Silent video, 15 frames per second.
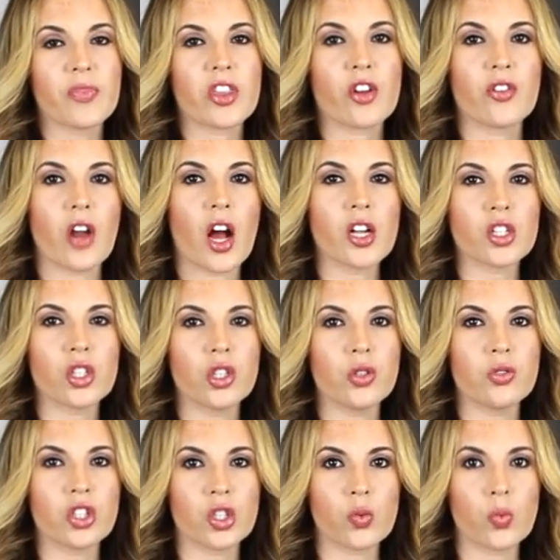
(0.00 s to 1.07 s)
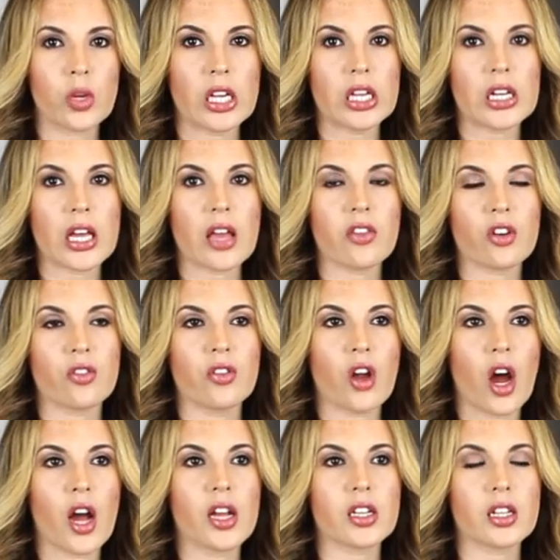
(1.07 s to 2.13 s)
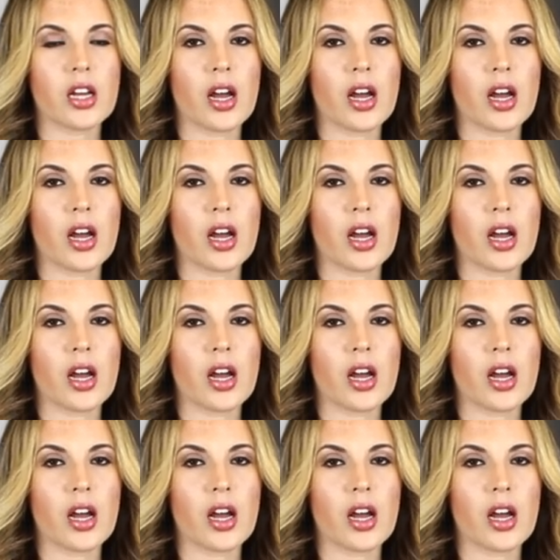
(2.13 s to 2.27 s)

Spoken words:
They're not too sweet, and they're not